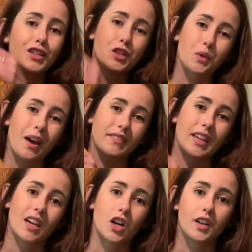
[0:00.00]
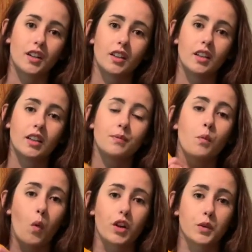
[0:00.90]
too heavy at all
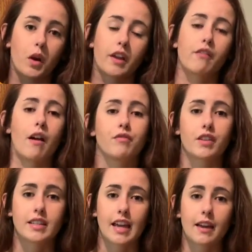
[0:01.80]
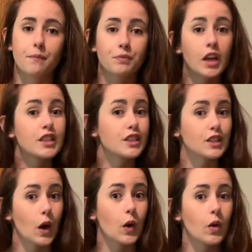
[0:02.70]
while you're walking around for the day.
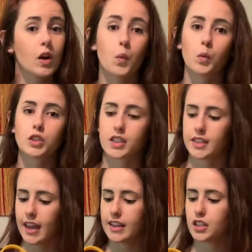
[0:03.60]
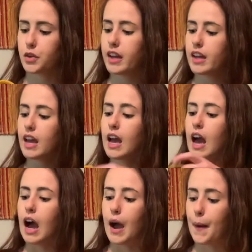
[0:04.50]
So we'll just get into it.
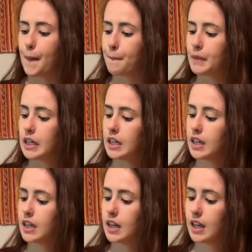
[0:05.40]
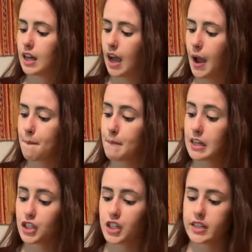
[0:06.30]
I
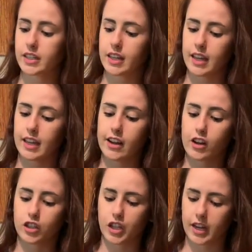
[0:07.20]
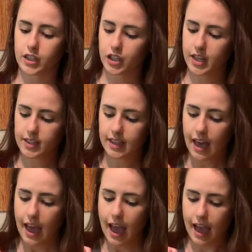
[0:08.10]
mentioned ear changes.
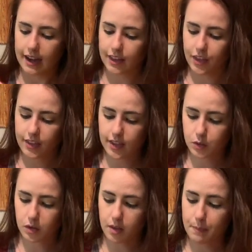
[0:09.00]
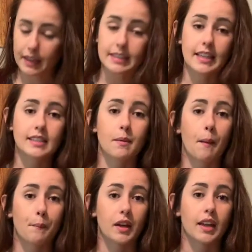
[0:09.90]
And I think that's one of the biggest things
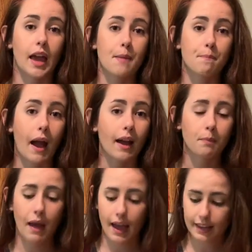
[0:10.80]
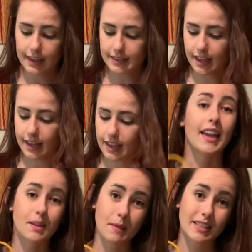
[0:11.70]
about bringing a backpack is that
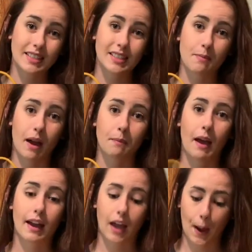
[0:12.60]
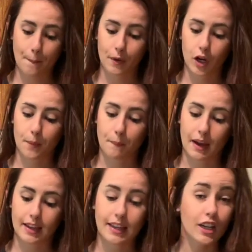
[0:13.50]
in my Disney backpack, I put
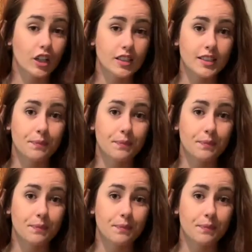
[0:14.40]
my ears.